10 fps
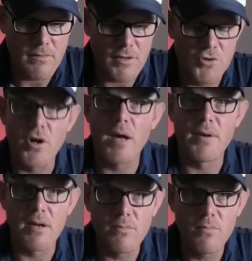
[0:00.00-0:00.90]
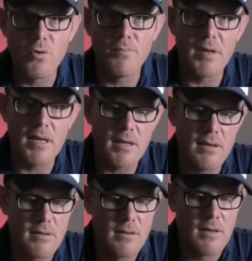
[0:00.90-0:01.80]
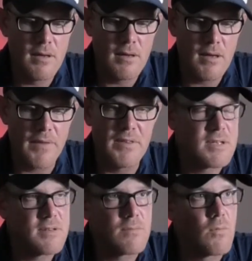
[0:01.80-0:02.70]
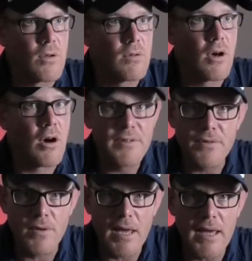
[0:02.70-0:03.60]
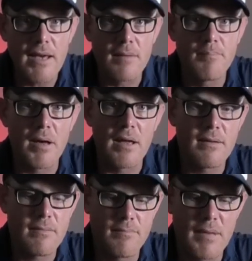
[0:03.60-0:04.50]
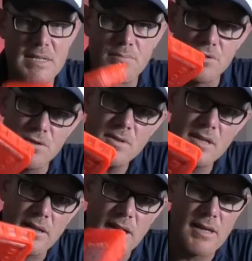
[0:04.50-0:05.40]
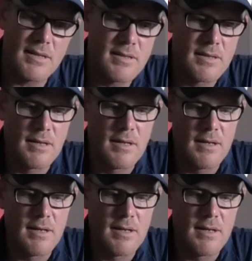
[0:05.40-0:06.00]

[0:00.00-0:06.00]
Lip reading: The drama would be, and this isn't what I do here, but mass producing these